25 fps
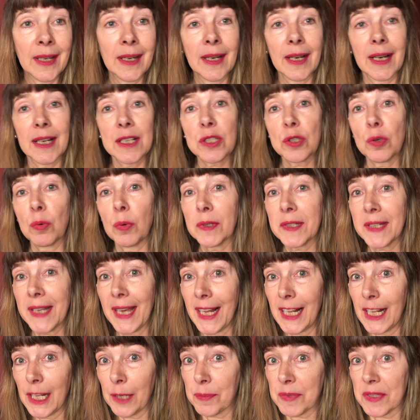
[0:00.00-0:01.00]
And so what
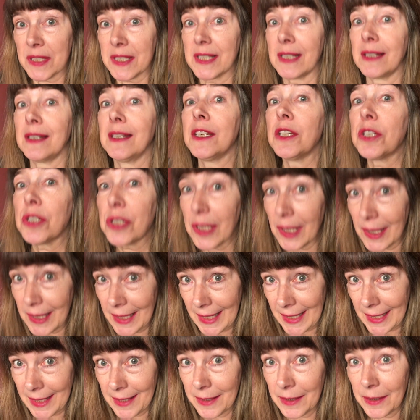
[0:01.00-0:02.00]
helps is
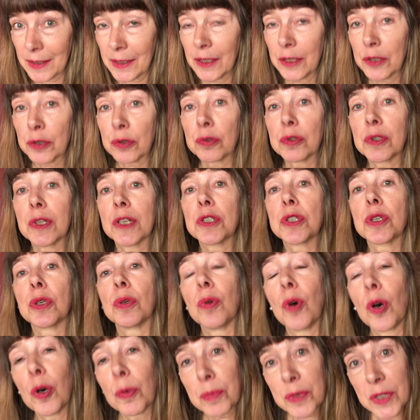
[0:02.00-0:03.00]
initially to touch an
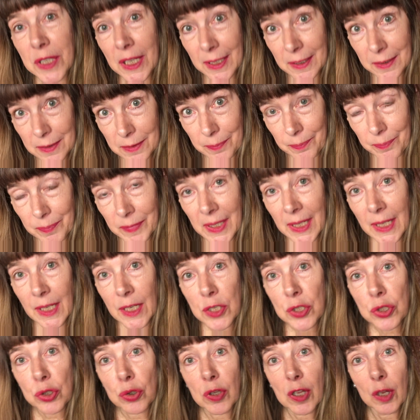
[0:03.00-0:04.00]
object
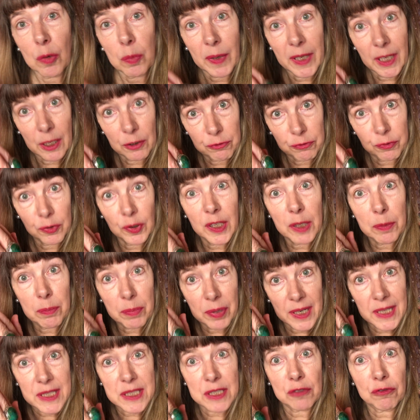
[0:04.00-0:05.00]
so that we are fully
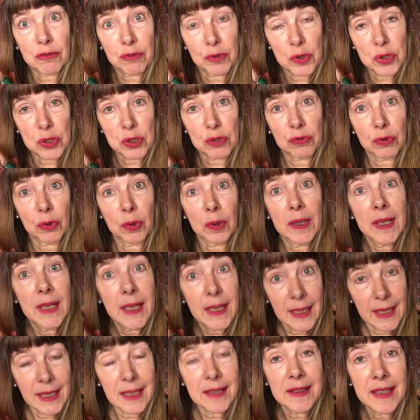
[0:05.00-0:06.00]
present, first of all,
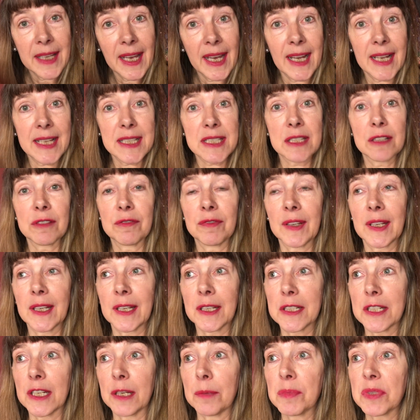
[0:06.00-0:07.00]
in the hands and
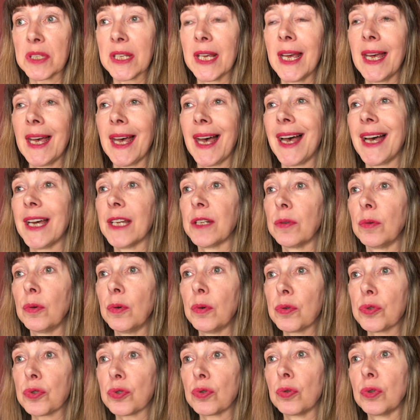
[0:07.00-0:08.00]
fingertips. And
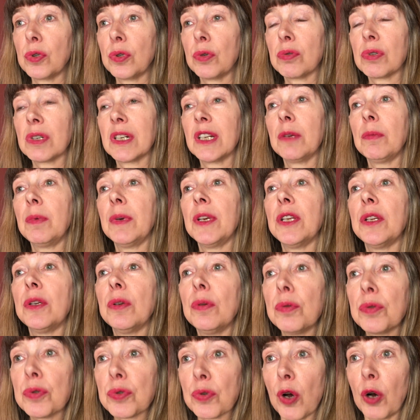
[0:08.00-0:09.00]
also usually we
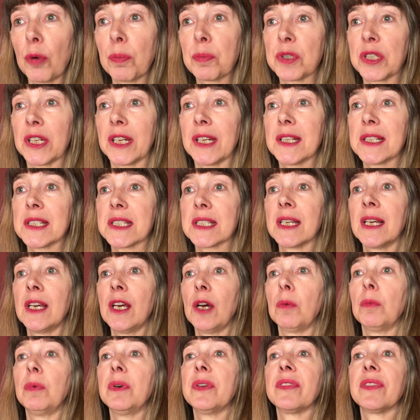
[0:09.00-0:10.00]
use objects
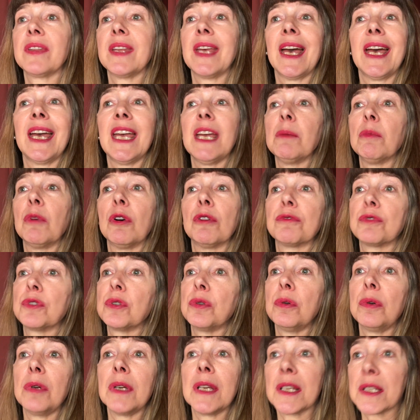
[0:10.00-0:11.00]
with the aim of
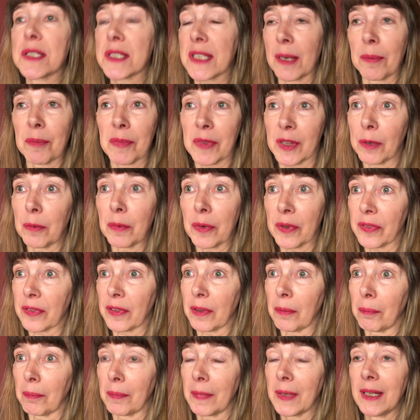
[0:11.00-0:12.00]
doing something with
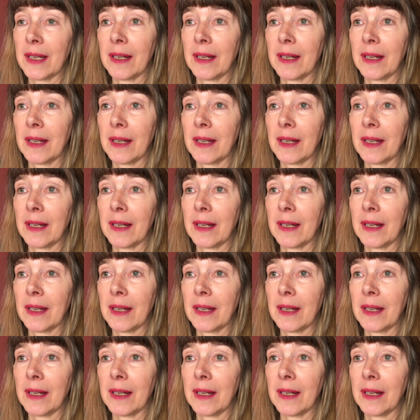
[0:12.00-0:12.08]
them.